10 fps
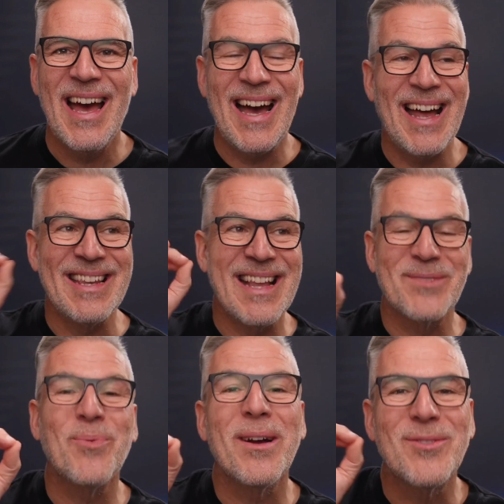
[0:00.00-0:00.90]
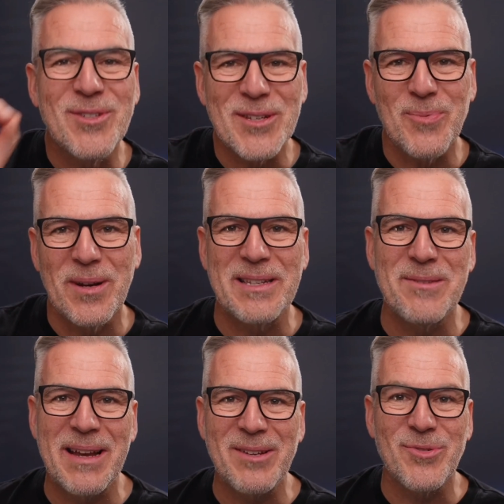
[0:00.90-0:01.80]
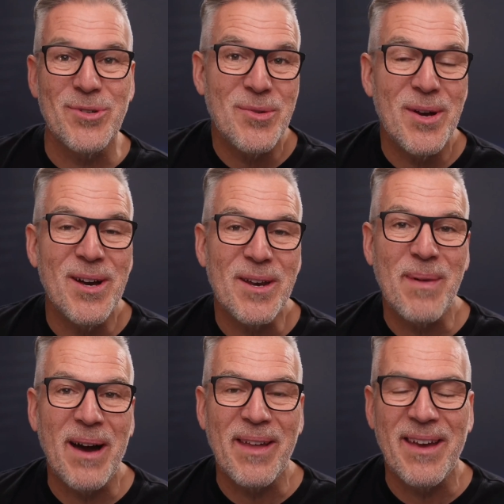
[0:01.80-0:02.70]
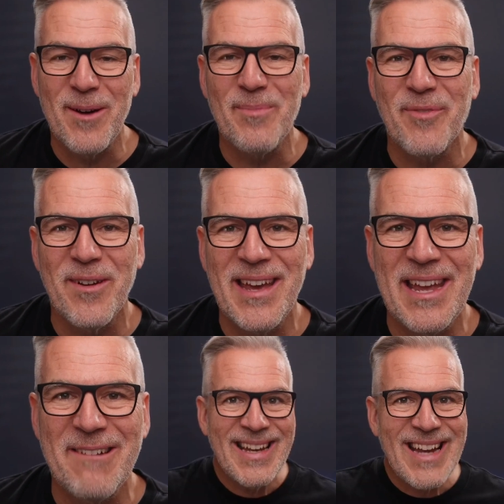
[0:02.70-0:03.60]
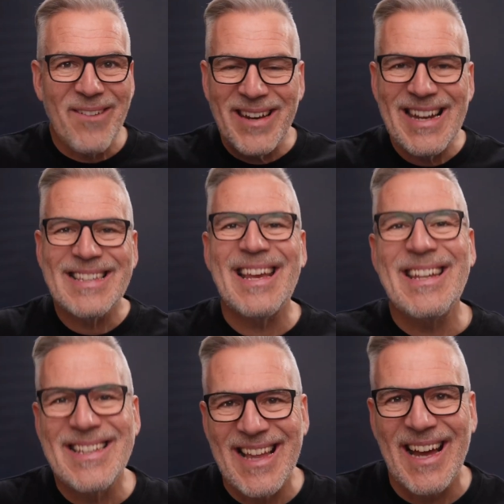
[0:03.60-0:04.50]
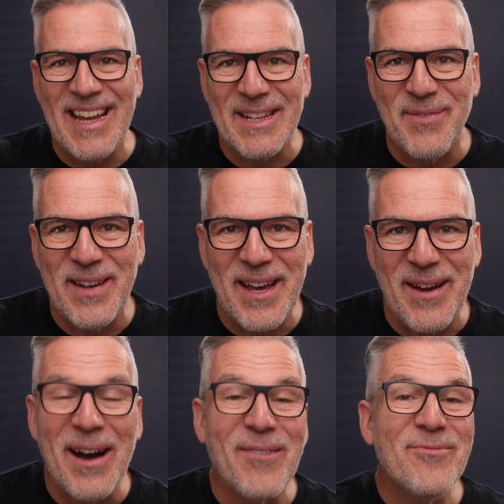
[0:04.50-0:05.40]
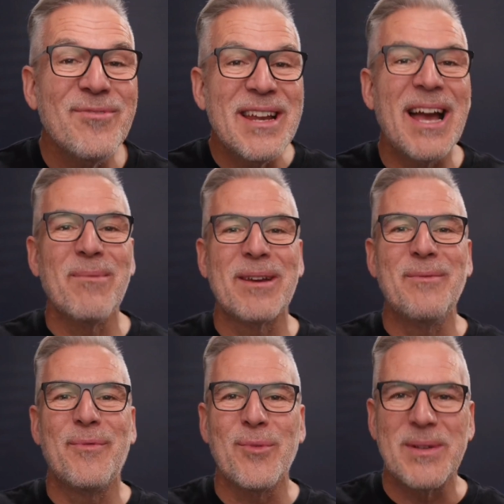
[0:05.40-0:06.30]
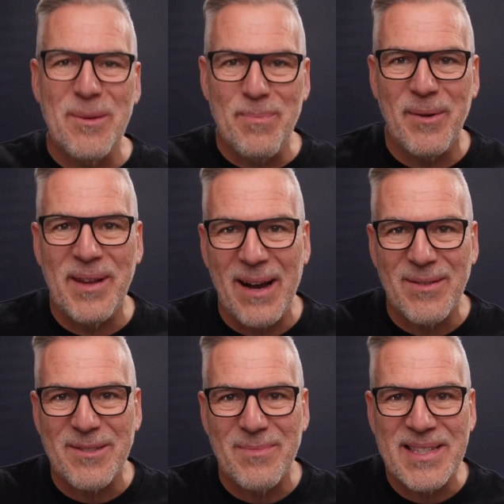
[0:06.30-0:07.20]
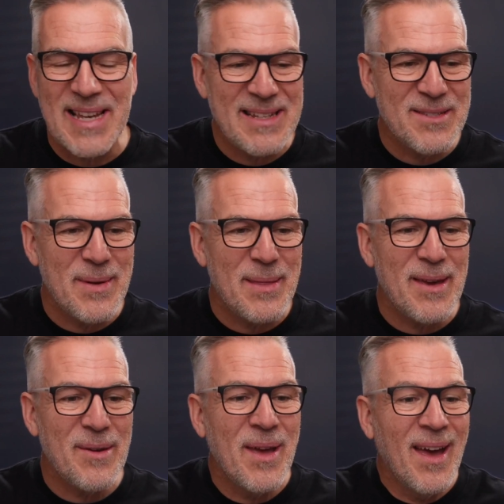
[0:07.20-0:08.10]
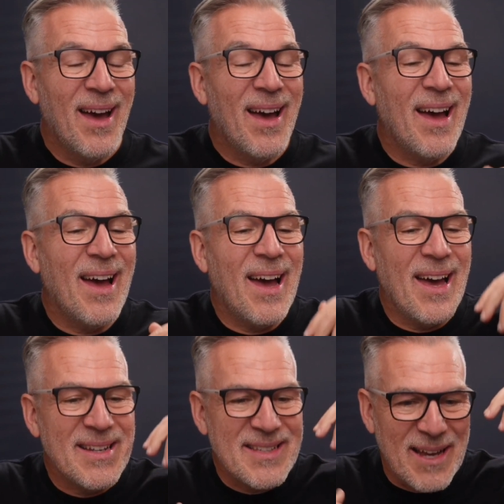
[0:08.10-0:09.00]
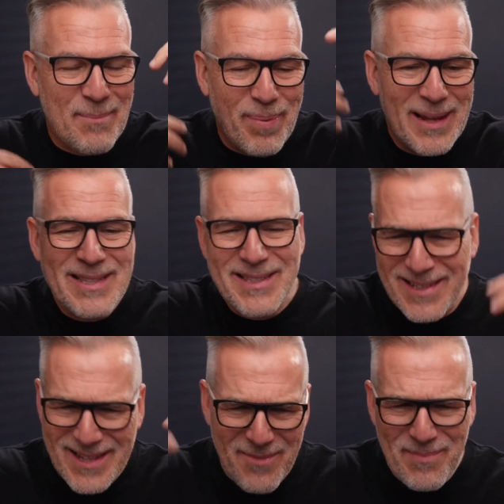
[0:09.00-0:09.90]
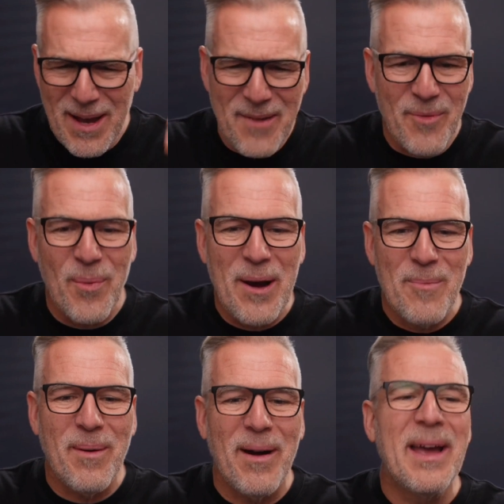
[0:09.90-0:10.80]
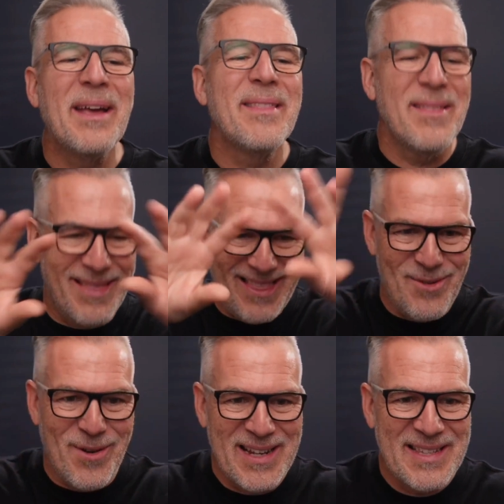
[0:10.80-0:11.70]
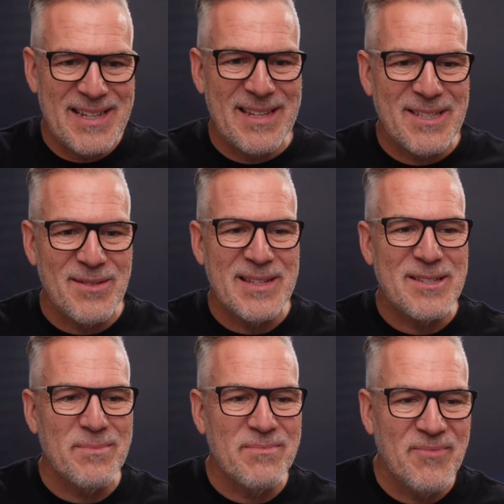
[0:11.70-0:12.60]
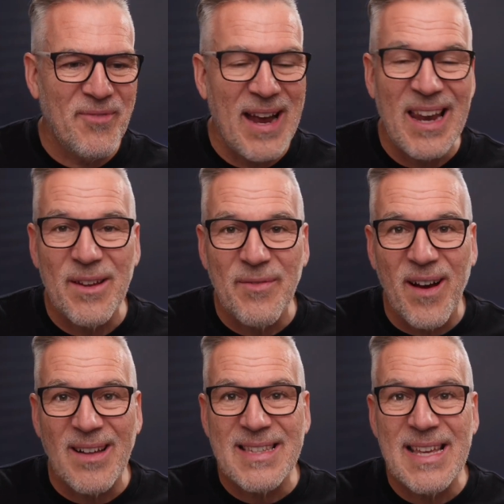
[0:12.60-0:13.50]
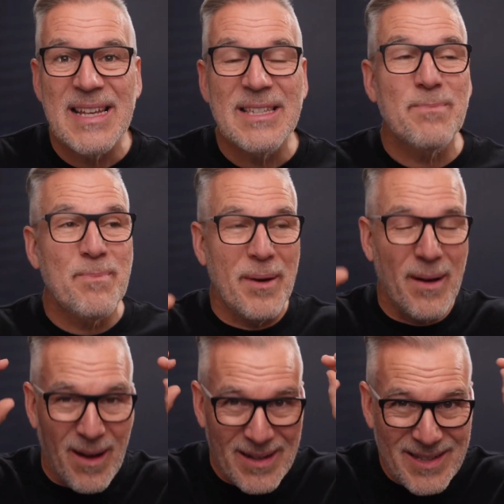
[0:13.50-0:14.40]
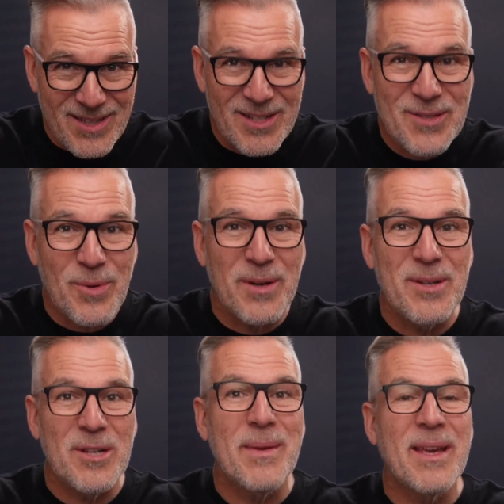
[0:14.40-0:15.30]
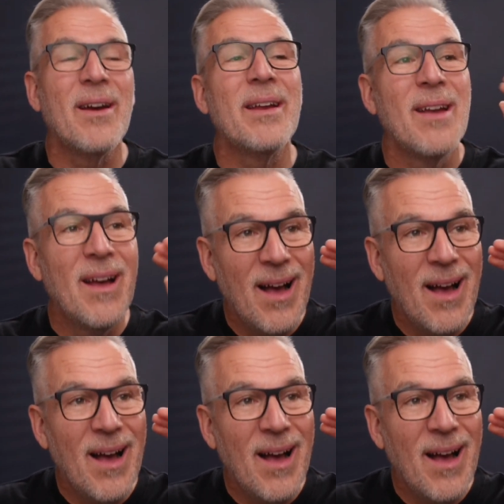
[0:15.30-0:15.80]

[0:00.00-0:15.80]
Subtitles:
And that's why I just wanted to make sure you heard about it up front here. Now, let's get into that next video. I really am looking forward to building out some scenes with you. And please don't be overwhelmed by it. You're going to see us doing some fairly advanced things, but I just want you to be going,